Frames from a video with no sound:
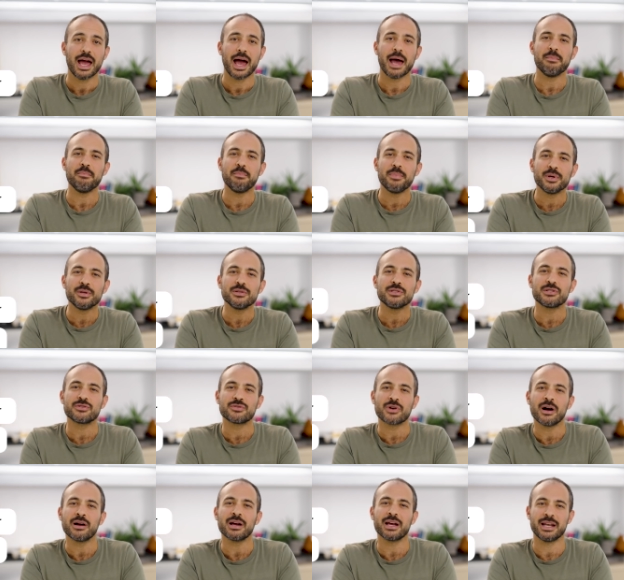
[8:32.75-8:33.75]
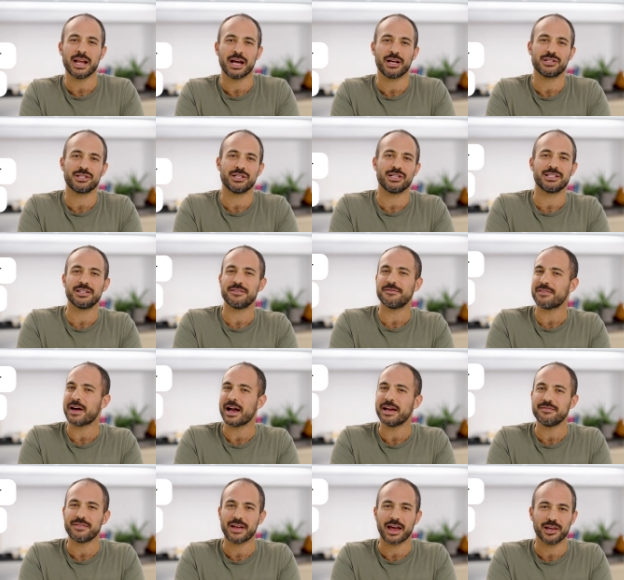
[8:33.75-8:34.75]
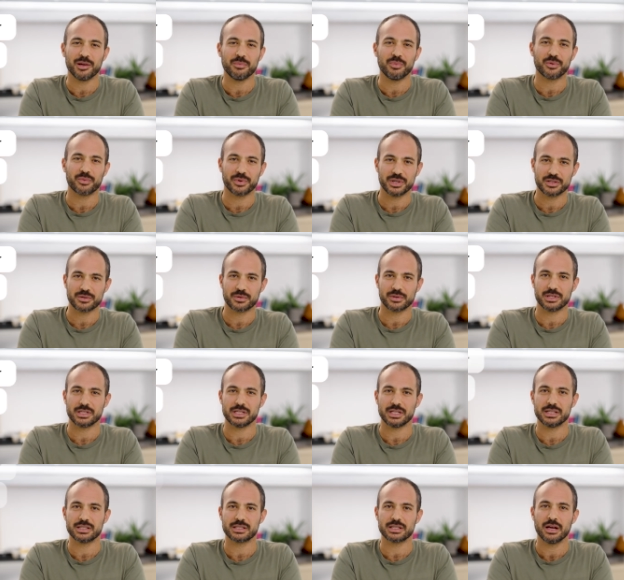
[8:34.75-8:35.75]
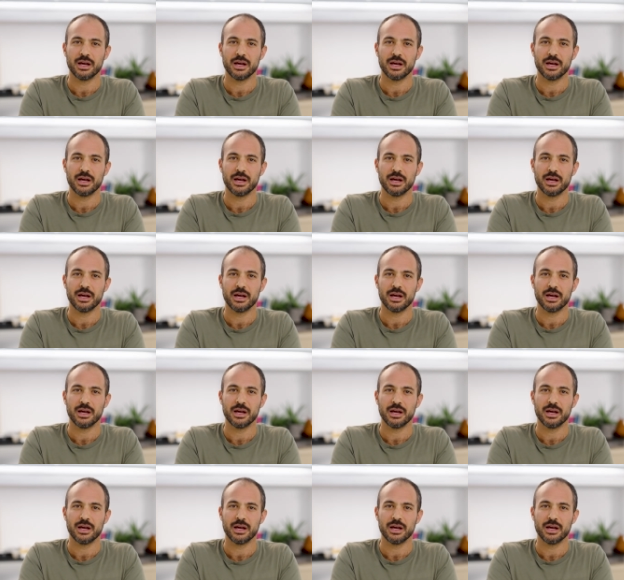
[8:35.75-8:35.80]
and build strong connections and find valuable resources.